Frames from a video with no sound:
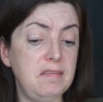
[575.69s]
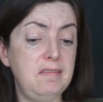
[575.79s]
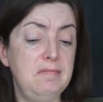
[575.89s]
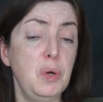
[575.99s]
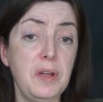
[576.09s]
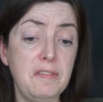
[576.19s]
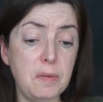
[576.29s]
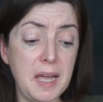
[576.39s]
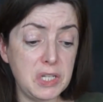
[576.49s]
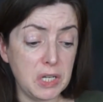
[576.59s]
more
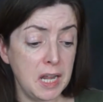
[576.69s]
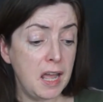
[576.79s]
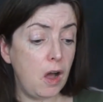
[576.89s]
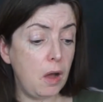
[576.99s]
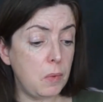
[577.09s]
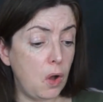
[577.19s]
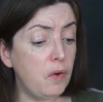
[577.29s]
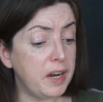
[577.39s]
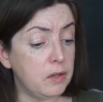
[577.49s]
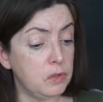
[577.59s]
information. I'm
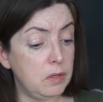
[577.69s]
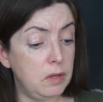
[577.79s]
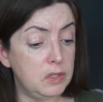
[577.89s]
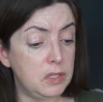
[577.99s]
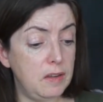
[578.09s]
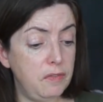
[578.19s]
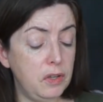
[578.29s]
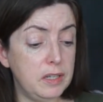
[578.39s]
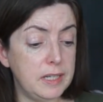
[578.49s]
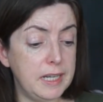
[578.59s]
Oracle, so I'll just, if you
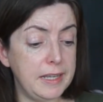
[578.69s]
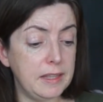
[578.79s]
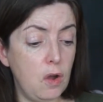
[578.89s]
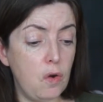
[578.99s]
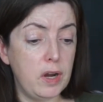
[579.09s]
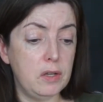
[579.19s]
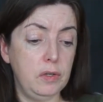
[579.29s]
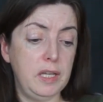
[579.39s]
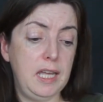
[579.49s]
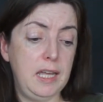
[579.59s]
click the Oracle
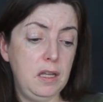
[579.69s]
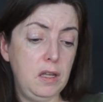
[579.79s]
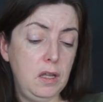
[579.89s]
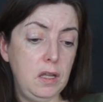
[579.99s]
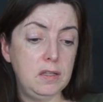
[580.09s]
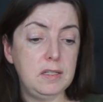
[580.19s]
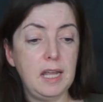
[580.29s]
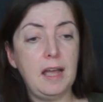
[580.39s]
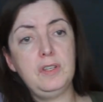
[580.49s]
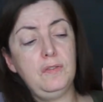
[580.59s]
here, see
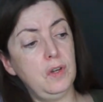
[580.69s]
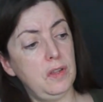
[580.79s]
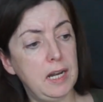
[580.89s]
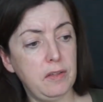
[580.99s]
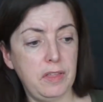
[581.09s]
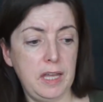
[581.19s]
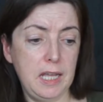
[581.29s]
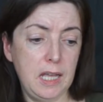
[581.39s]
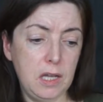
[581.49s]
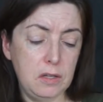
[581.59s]
after you've got that thing,
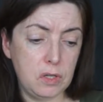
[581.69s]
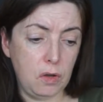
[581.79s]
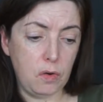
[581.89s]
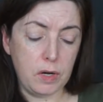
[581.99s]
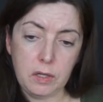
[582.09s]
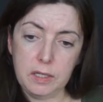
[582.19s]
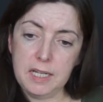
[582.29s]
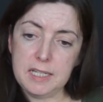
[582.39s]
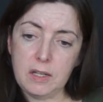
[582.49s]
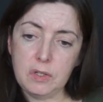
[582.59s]
it goes to Oracle and
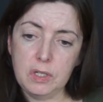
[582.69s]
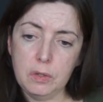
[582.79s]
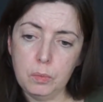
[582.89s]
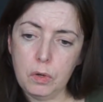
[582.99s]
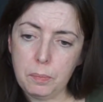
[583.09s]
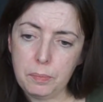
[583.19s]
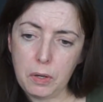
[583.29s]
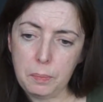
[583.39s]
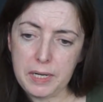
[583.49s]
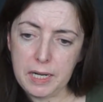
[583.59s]
it tells you what
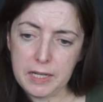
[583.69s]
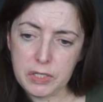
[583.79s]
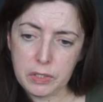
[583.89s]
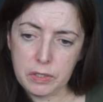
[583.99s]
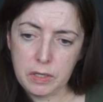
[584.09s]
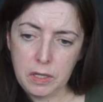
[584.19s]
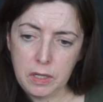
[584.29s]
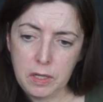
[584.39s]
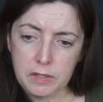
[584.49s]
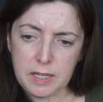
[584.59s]
population,
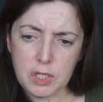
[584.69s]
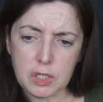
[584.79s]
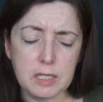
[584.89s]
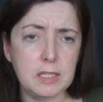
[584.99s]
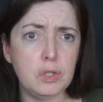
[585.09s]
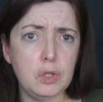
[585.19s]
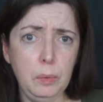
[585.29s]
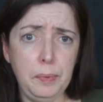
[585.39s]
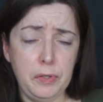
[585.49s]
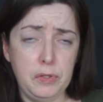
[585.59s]
so I just did two
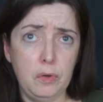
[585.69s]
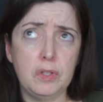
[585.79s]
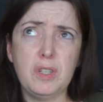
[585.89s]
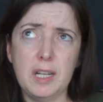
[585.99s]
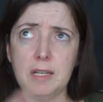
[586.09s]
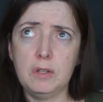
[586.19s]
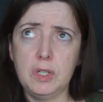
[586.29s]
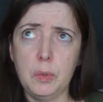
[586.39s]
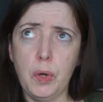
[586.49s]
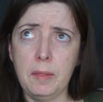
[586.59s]
person Oracle, so it tells
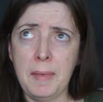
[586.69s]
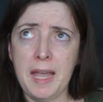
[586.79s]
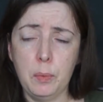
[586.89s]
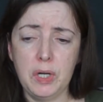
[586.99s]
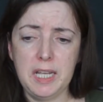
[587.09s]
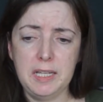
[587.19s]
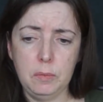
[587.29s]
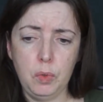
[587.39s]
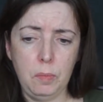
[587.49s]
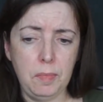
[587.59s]
you what the main one is and
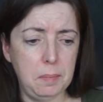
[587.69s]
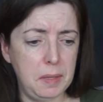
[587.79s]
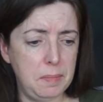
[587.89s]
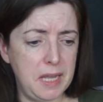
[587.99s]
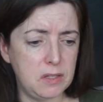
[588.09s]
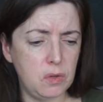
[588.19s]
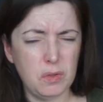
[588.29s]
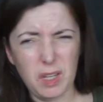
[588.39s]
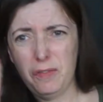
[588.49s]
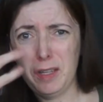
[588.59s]
what might be mixed, or
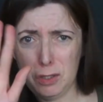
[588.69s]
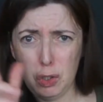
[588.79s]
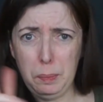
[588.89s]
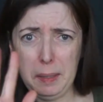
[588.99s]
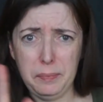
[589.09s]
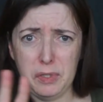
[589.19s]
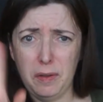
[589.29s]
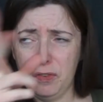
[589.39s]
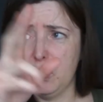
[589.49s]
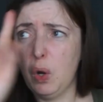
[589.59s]
if two people, so
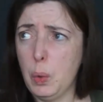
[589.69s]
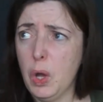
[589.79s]
if you've got